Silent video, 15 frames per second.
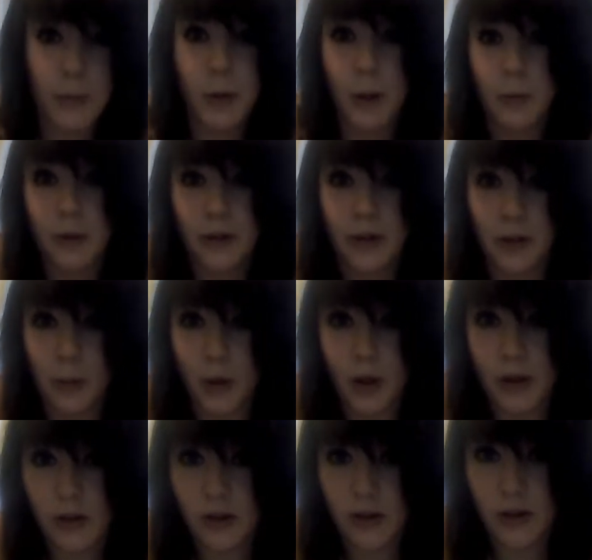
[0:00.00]
the moment, this is
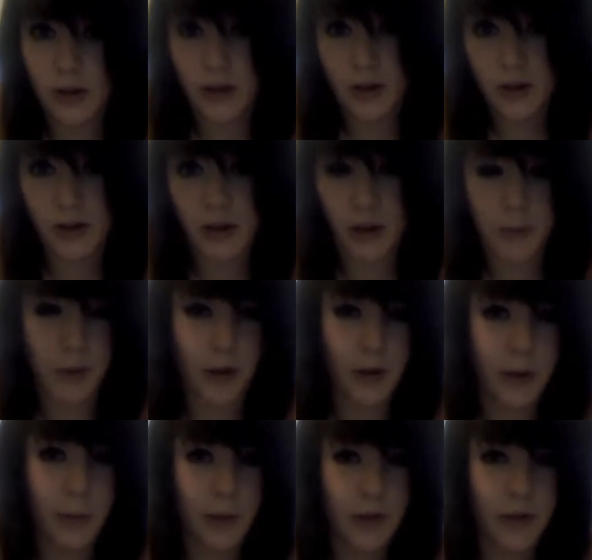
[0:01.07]
what I'm
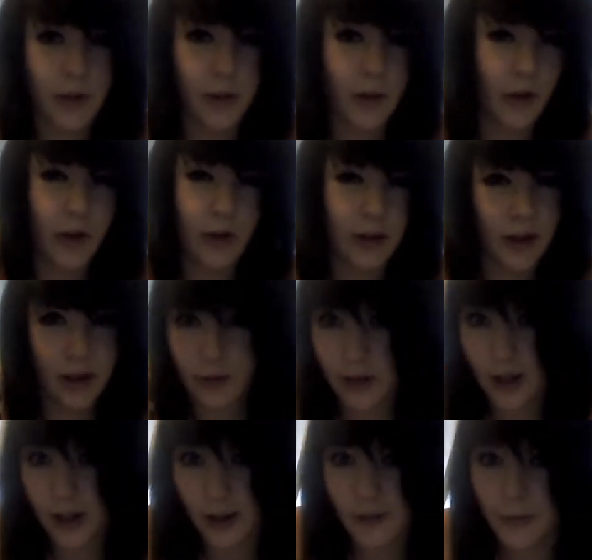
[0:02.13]
going with, because this is the only thing
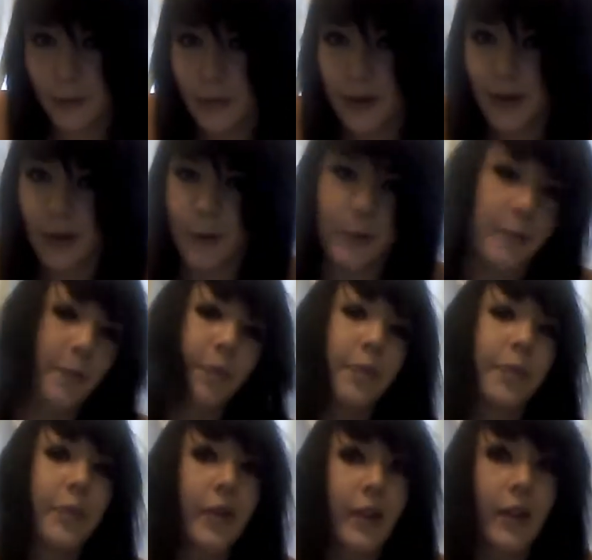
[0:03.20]
I have. So,
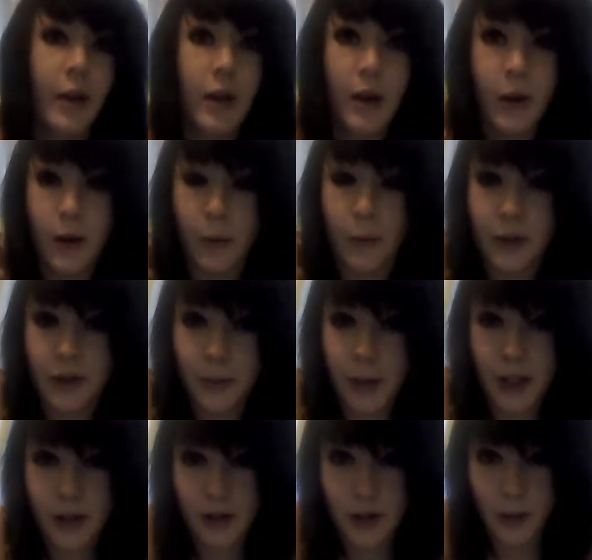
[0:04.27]
I wanted to
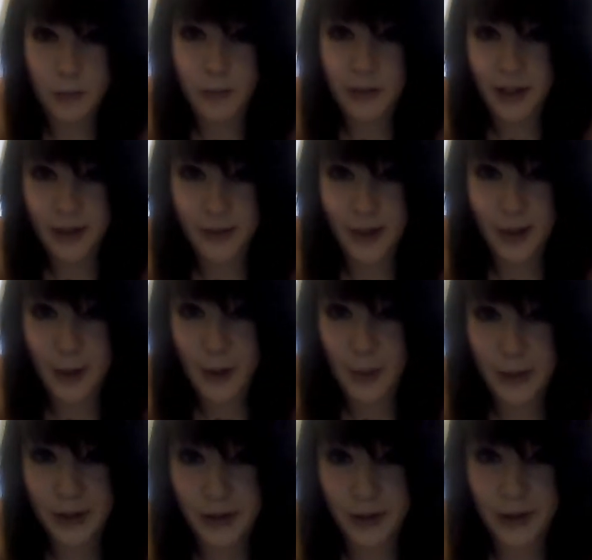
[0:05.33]
make an updates video
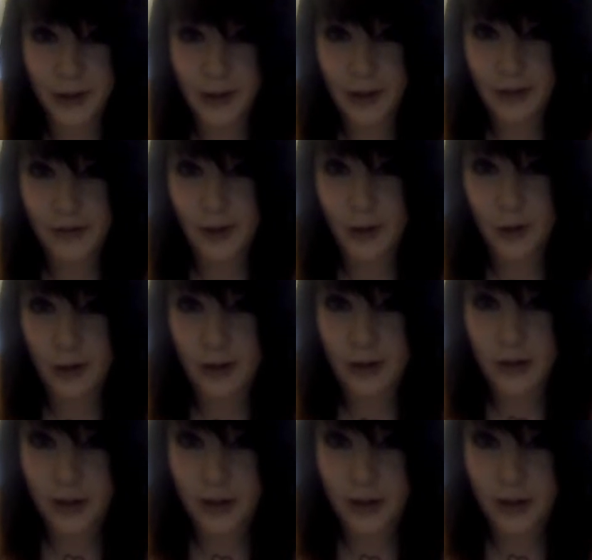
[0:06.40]
because I've got